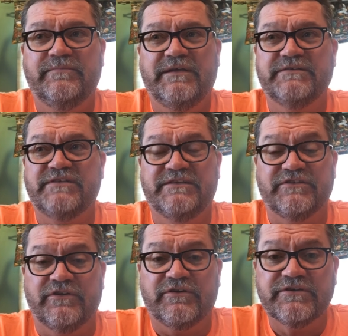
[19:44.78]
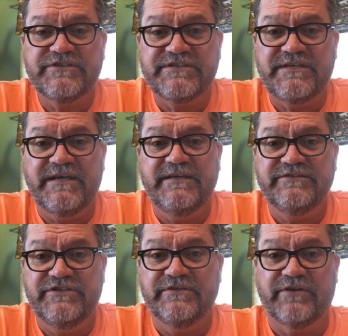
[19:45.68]
is a large state
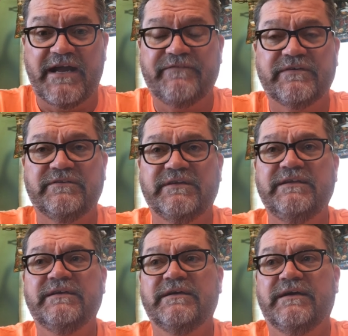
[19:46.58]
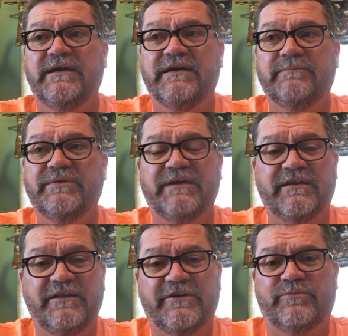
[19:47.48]
geographically, but
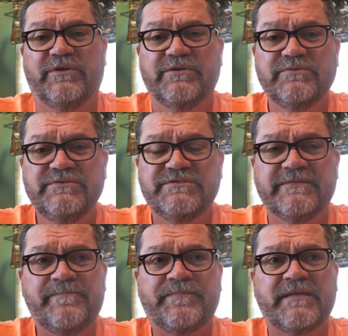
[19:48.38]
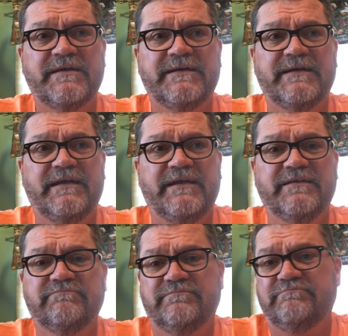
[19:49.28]
not a lot of roads,
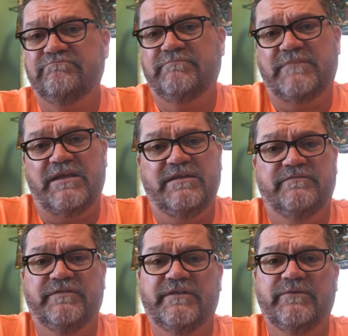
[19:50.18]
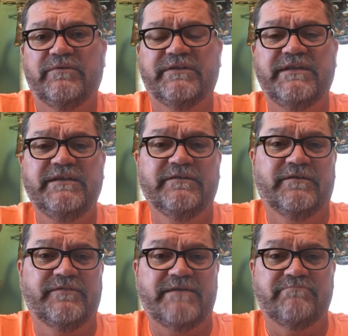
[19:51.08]
and they didn't feel they really needed
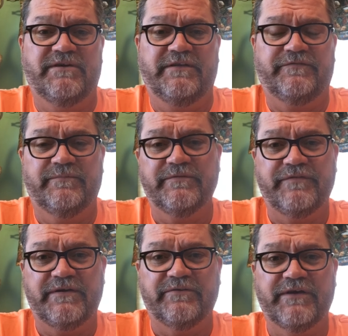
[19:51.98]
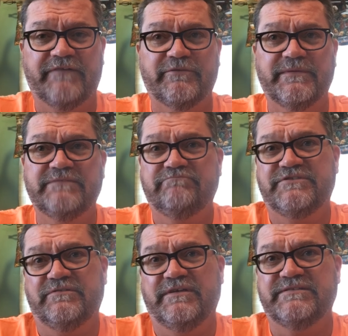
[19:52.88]
all that money from the federal government.
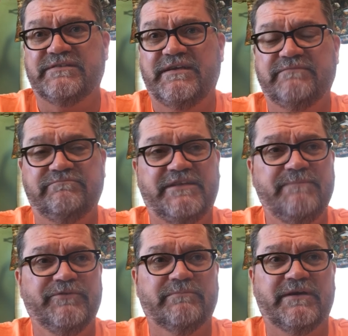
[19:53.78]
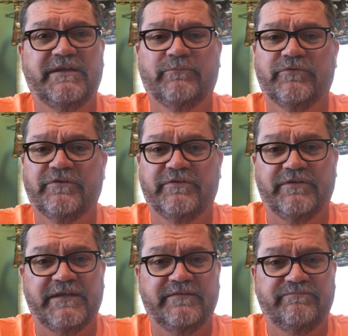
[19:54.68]
So they said, keep your money and we're going to
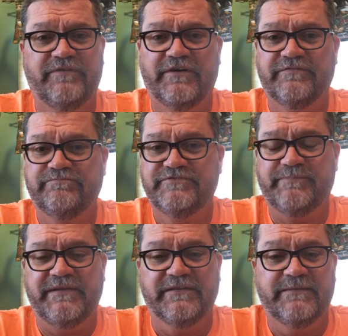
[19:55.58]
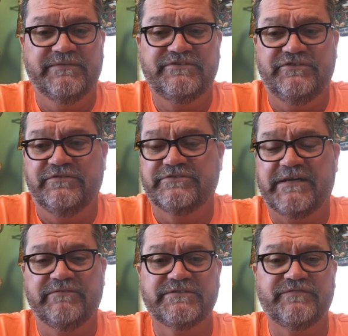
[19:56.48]
leave our speed limits so you can
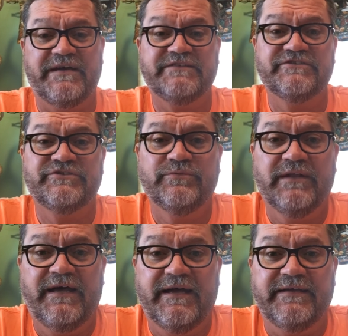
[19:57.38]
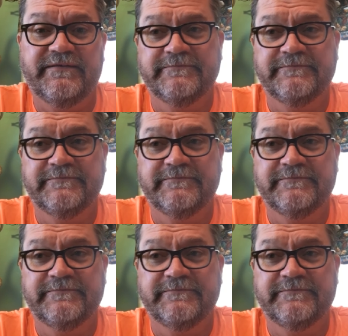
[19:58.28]
travel as fast as you would like.